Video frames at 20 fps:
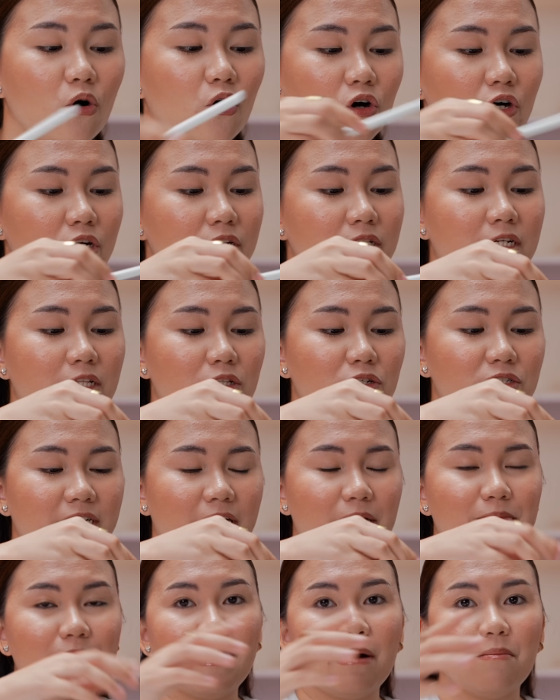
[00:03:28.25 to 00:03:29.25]
or dito sa
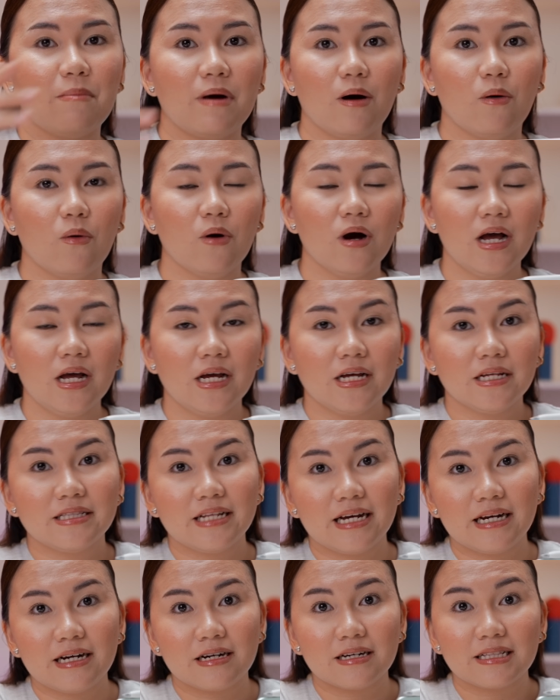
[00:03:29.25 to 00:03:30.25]
ibabaw
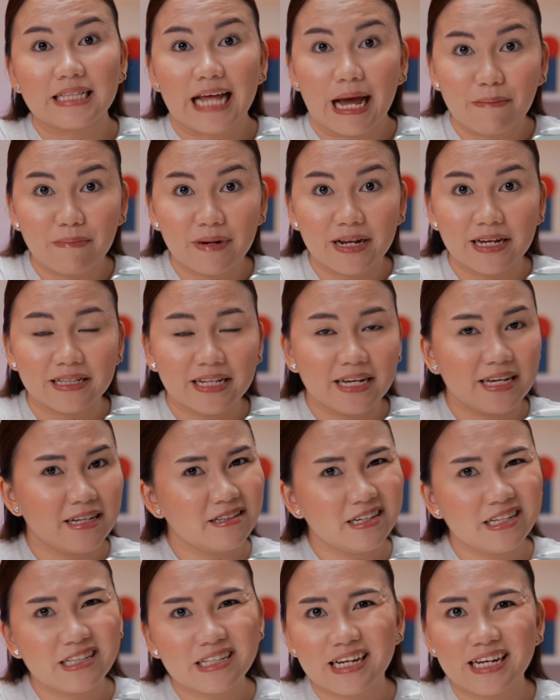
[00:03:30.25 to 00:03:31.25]
ng tablet. And
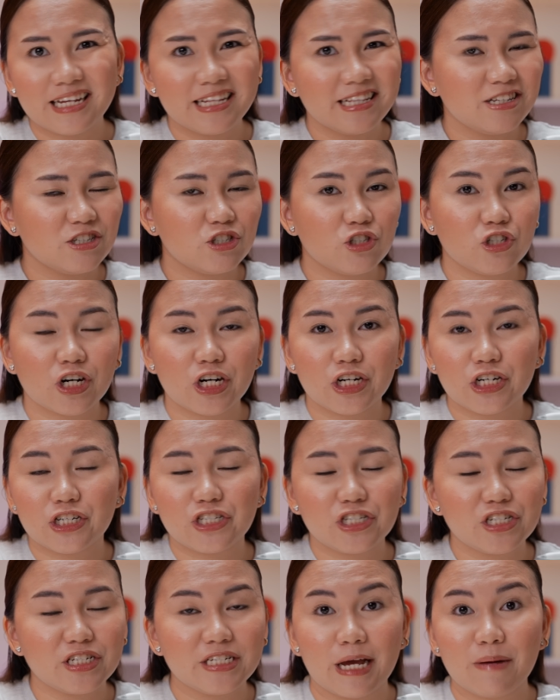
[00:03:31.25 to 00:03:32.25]
it can
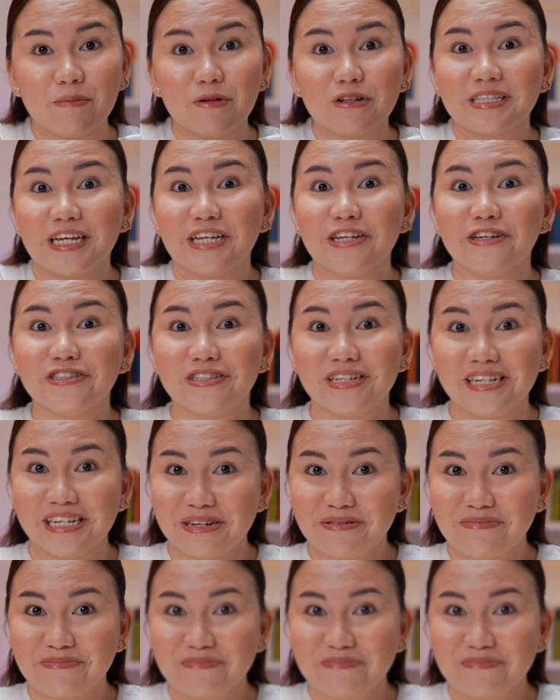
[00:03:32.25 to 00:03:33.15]
charge simultaneously.